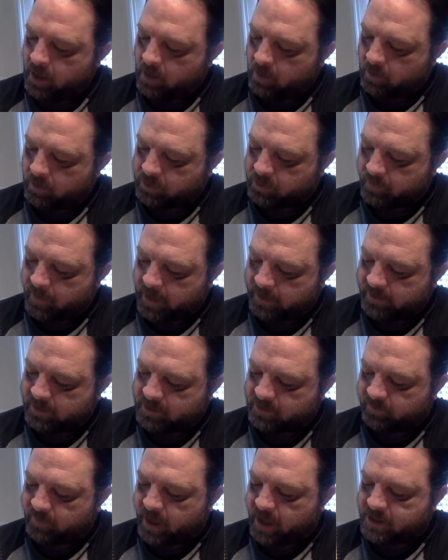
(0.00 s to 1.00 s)
Well, to make
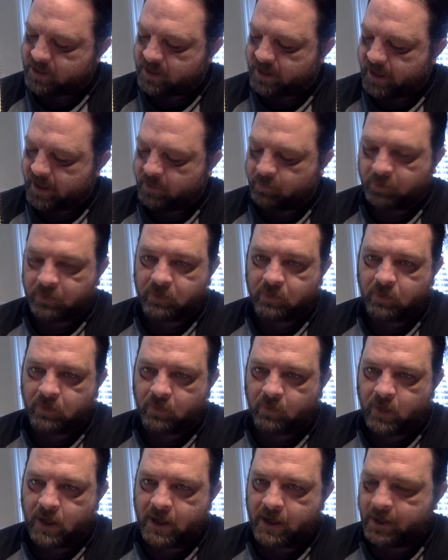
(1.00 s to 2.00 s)
this fraction equal to a
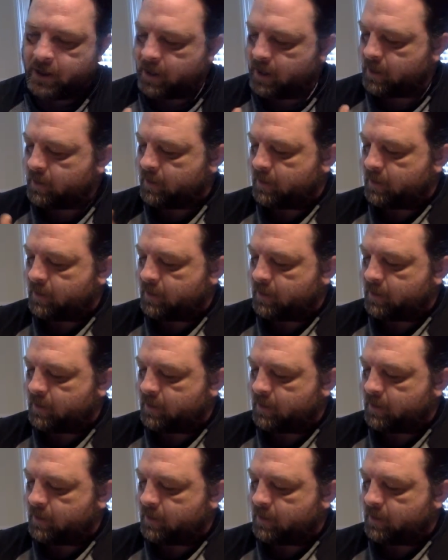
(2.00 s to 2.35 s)
1,